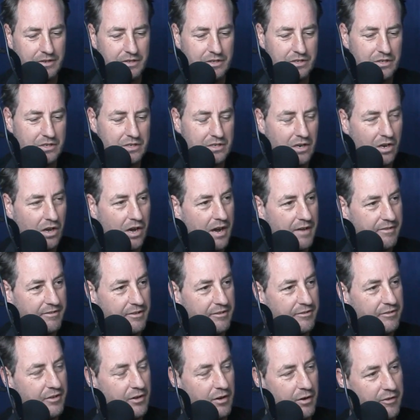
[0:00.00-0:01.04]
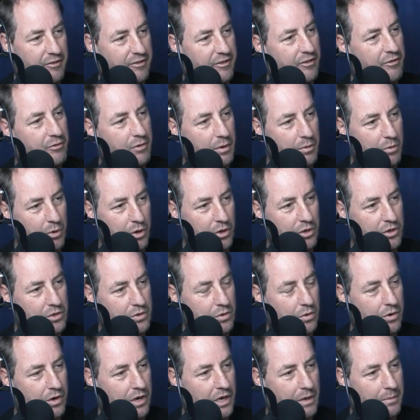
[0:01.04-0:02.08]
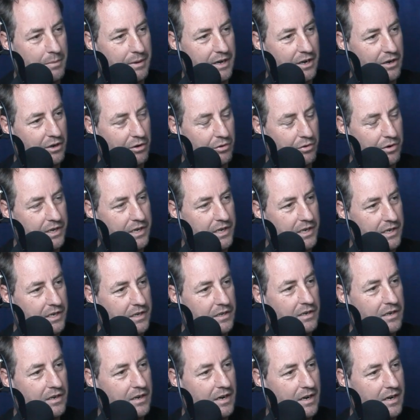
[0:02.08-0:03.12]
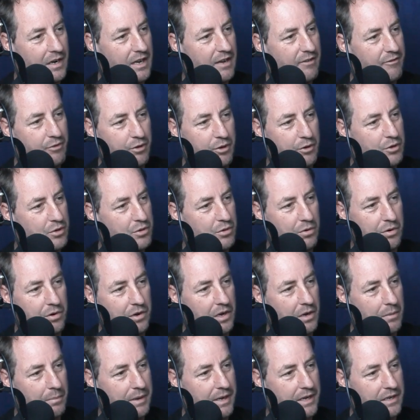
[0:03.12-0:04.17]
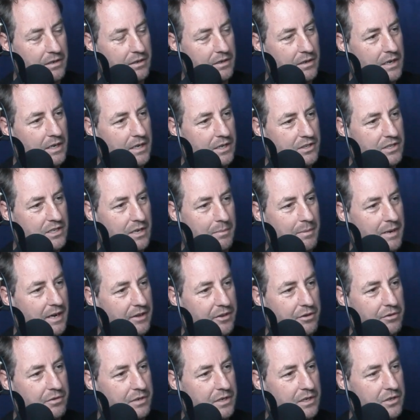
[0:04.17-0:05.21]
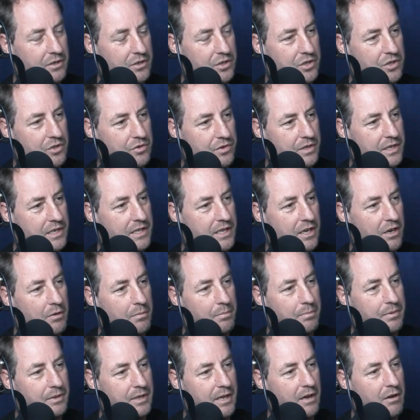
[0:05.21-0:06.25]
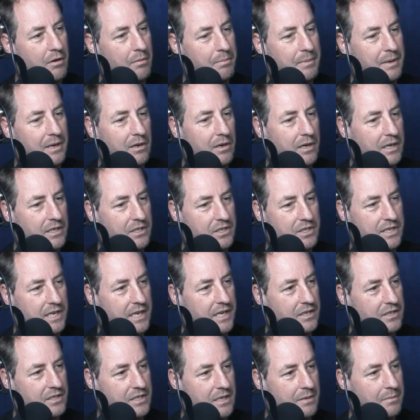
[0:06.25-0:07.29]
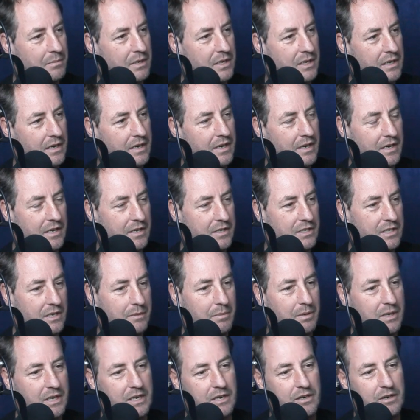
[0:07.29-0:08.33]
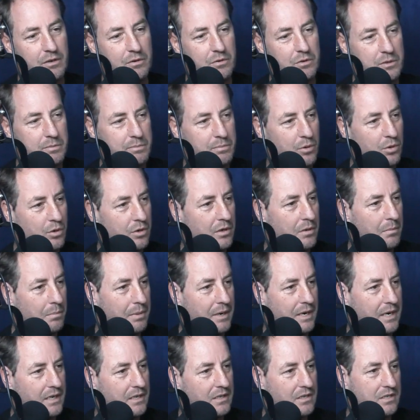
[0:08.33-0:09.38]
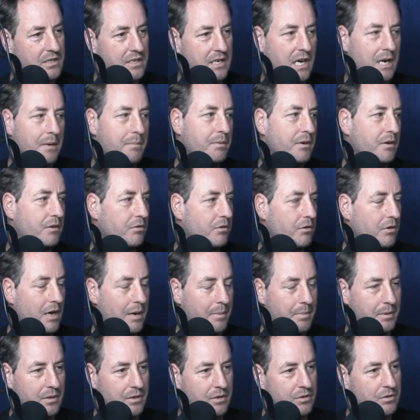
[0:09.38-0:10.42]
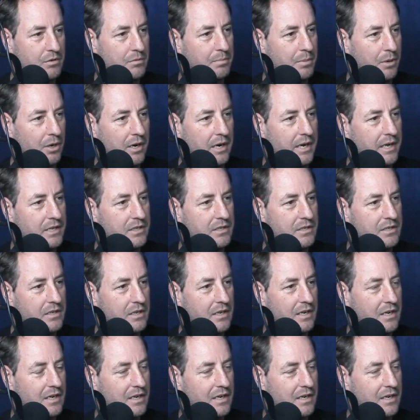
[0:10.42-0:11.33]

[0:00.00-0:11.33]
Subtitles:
is life. If we weren't talking about cricket, if we were talking about some other industry, that would be like saying some kid who was born in Pakistan but grew up in Dubai's,